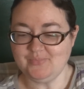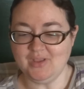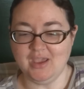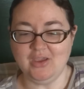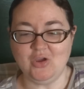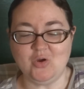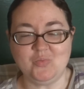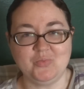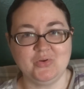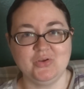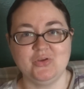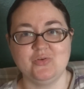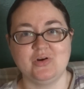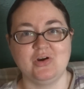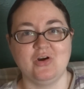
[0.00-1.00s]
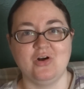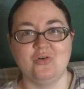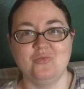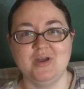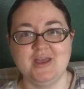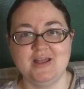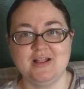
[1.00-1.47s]
I hope you are all
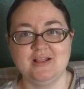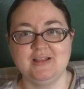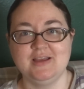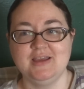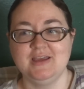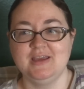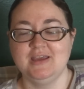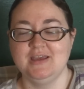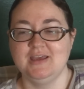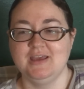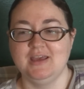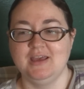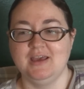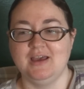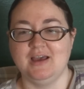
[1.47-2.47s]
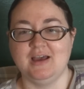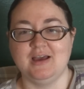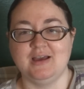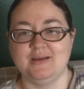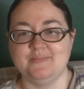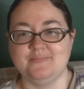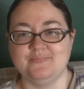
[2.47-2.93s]
well.
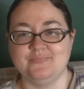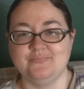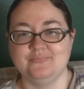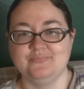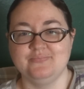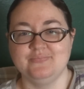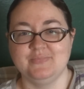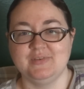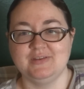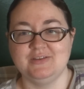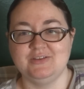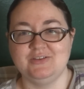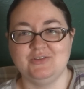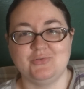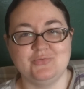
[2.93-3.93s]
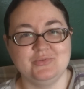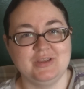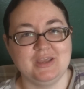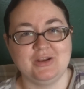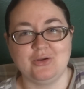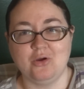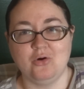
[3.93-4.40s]
Um, don't
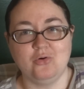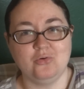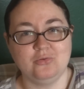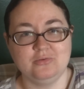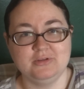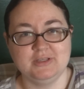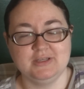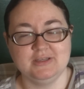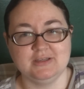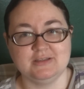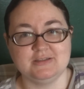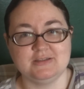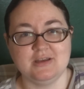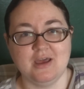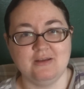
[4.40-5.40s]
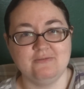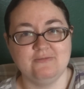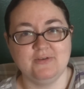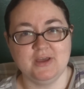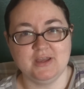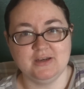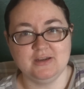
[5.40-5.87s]
get a cold, it's not
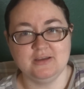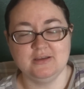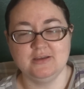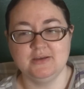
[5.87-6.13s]
fun.